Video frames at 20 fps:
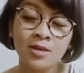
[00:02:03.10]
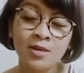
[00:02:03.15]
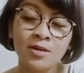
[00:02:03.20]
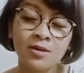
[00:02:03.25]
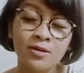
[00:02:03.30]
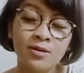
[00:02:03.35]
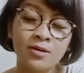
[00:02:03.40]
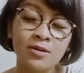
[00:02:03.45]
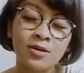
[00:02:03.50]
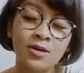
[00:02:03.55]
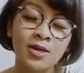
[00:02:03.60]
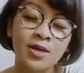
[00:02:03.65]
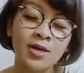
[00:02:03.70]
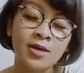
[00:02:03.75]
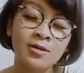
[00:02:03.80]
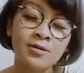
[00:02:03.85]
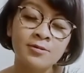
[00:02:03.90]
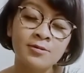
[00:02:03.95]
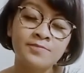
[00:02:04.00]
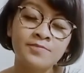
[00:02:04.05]
Okay,
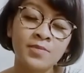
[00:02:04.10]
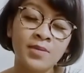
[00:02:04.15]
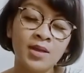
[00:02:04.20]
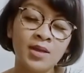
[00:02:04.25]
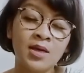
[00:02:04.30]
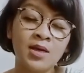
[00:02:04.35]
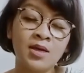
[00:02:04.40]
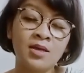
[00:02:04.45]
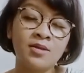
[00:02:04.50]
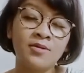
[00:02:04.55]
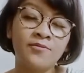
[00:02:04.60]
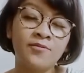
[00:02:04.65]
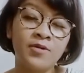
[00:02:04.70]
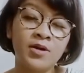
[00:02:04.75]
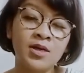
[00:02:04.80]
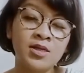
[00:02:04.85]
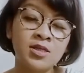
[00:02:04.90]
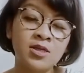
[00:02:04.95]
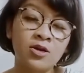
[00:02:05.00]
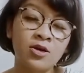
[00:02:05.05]
the
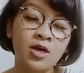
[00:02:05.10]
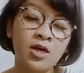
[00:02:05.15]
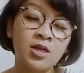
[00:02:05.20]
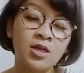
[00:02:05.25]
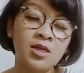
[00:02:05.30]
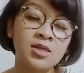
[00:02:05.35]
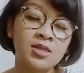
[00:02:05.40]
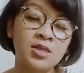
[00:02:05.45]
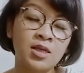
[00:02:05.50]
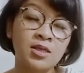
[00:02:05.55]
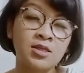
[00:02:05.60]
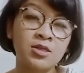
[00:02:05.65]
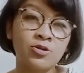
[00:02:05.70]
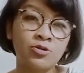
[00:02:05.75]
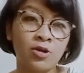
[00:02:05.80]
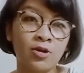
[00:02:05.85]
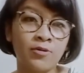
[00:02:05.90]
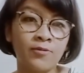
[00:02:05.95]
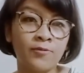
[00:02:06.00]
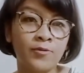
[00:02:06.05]
first card is the 3 of
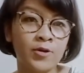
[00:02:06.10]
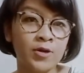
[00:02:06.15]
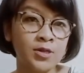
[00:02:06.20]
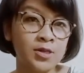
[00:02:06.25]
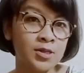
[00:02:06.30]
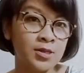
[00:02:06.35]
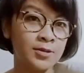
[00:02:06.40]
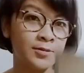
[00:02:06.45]
Wands.